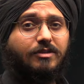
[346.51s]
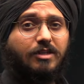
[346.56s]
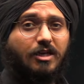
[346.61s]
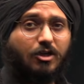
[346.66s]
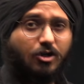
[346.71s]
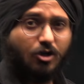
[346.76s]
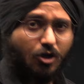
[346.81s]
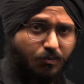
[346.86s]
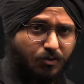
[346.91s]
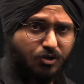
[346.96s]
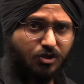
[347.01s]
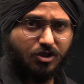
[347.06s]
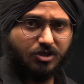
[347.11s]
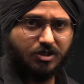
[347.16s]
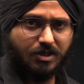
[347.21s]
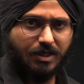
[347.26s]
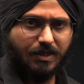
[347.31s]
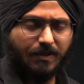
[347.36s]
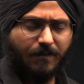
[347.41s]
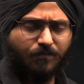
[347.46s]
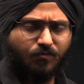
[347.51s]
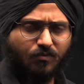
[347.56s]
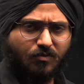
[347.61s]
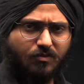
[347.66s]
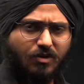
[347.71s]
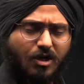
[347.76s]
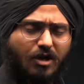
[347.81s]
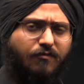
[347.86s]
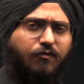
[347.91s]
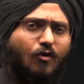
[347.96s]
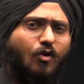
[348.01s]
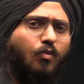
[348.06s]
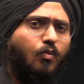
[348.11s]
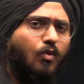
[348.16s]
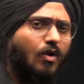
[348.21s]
the community Therefore,